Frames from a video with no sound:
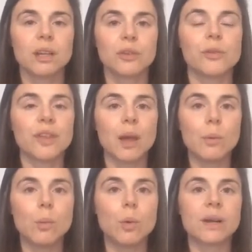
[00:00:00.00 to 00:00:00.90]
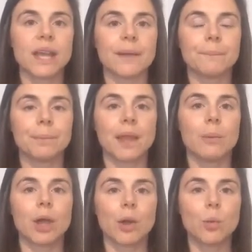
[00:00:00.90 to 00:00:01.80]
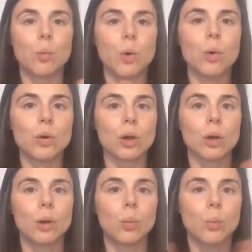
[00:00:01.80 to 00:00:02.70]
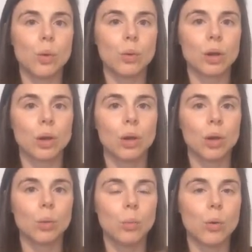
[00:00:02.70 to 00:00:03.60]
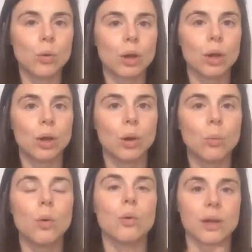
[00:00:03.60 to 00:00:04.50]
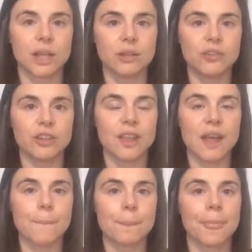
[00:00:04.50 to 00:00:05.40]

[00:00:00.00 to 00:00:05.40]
So it's like we're walking and we're going walk, walk, walk, walk. Can you do that?